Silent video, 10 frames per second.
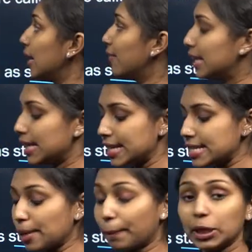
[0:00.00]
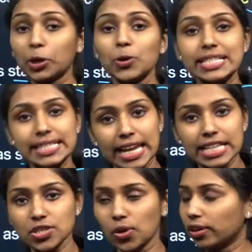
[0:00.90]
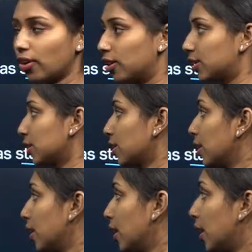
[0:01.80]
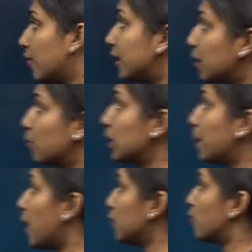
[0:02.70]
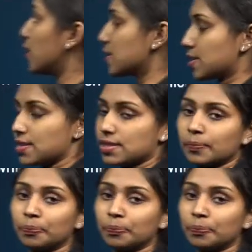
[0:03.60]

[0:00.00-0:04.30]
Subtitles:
Whether it is depending on state or not. What about the path functions?